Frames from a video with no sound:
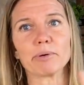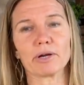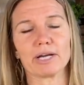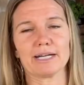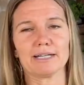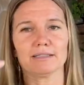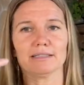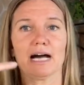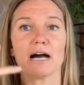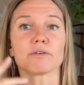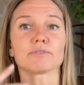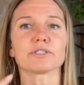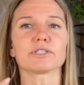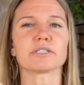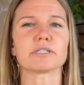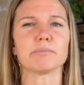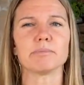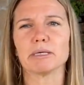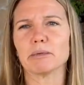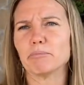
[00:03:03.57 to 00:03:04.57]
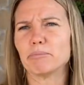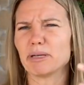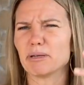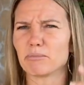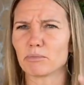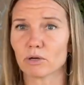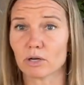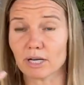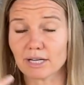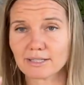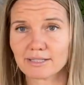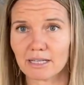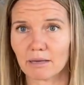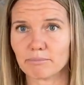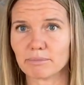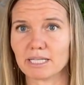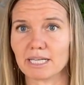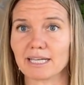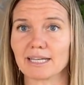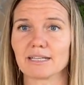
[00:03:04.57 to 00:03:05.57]
It allows us to be a bit more
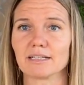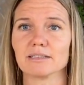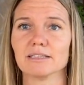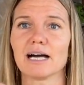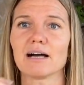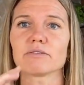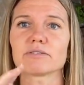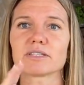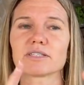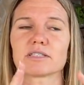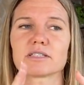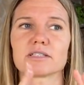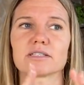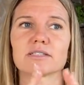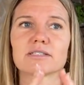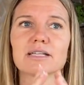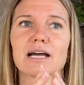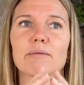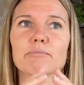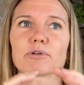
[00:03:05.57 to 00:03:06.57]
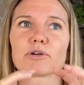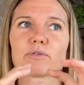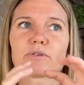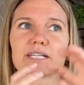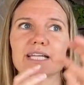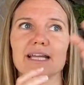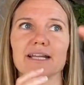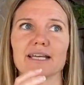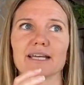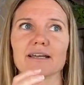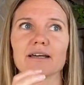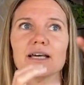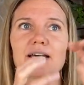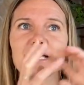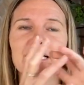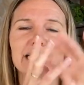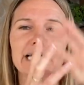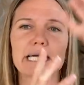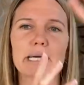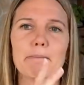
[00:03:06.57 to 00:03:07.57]
accepting. It allows us to stop creating
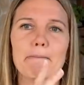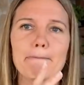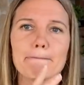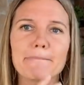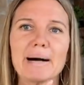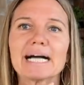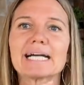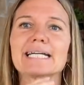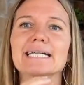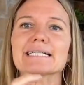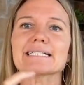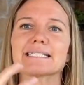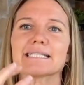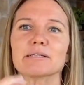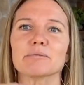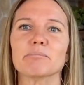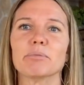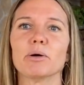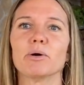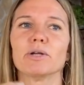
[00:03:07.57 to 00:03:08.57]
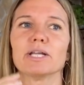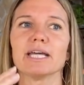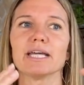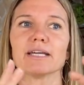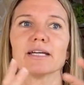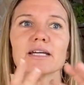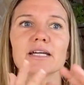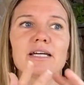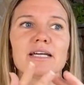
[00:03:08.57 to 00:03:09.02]
like buckets and putting,